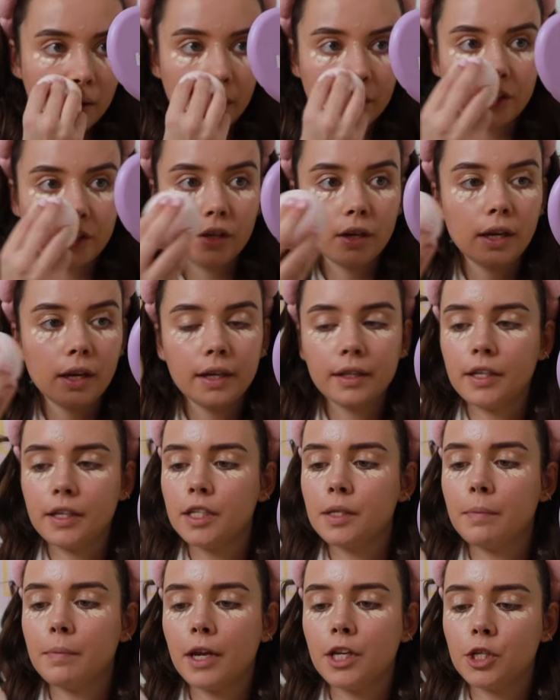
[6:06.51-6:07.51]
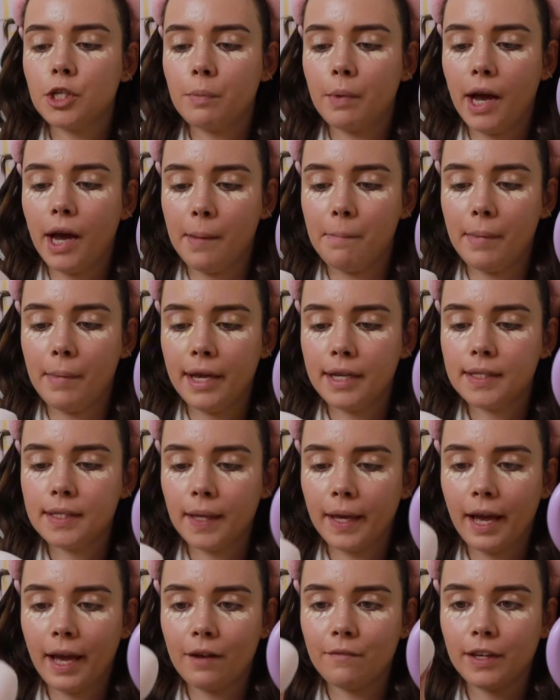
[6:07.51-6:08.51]
I do like this sponge, but I miss
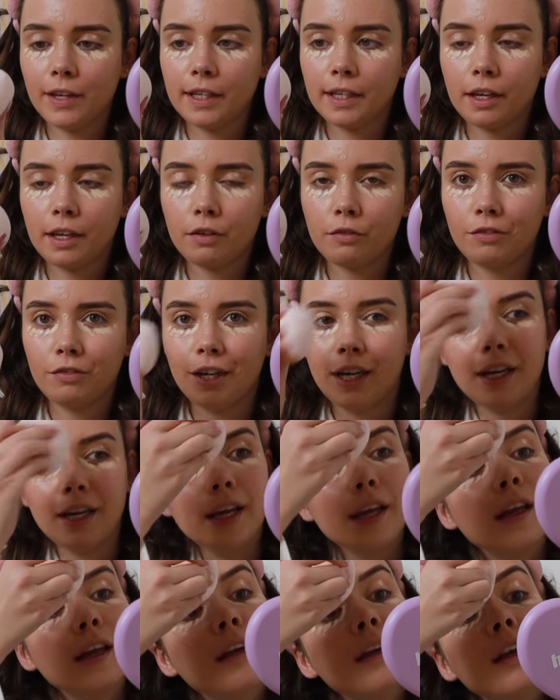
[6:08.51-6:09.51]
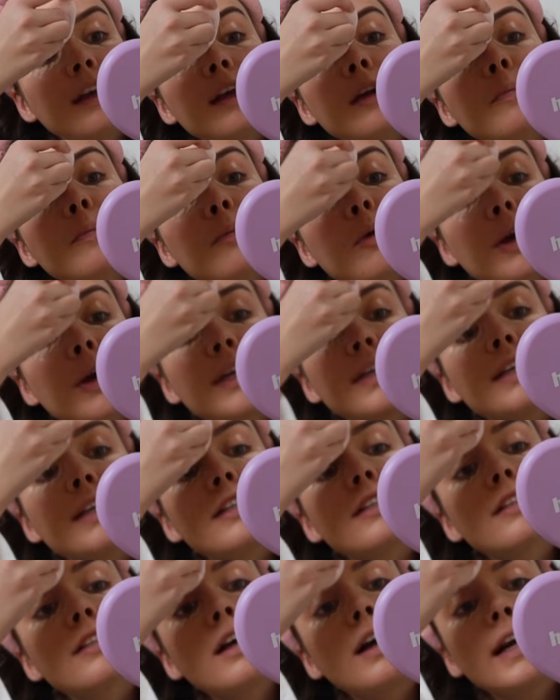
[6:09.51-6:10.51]
like having like a really
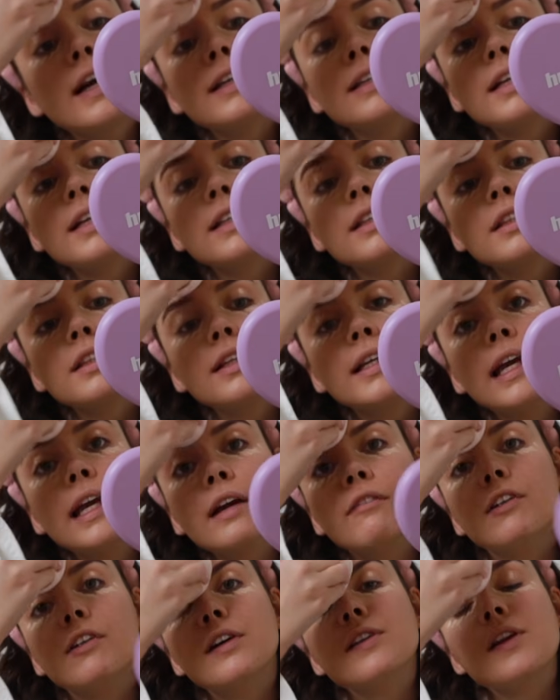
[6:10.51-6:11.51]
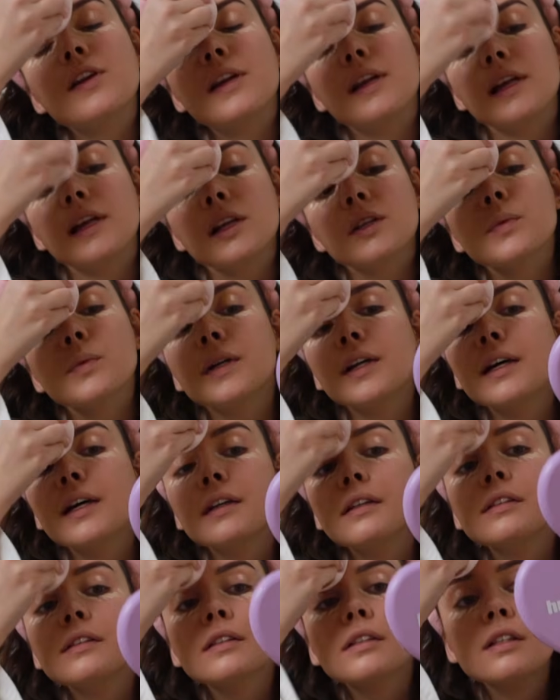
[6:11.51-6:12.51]
pointed side like the Rosette Inks one
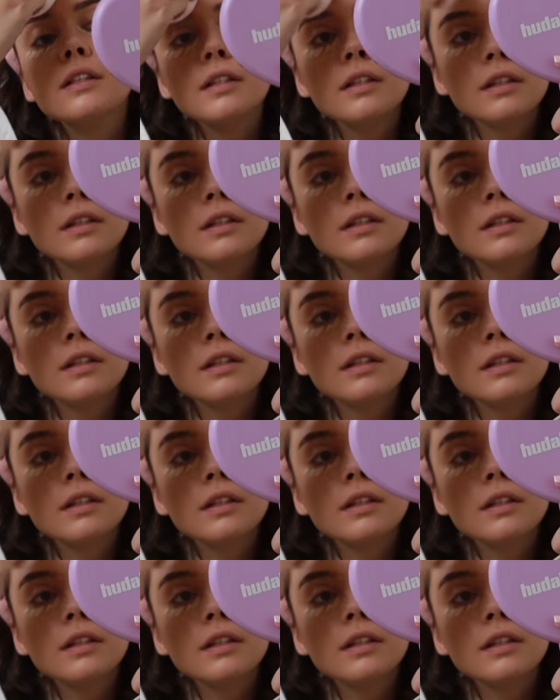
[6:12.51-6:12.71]
has.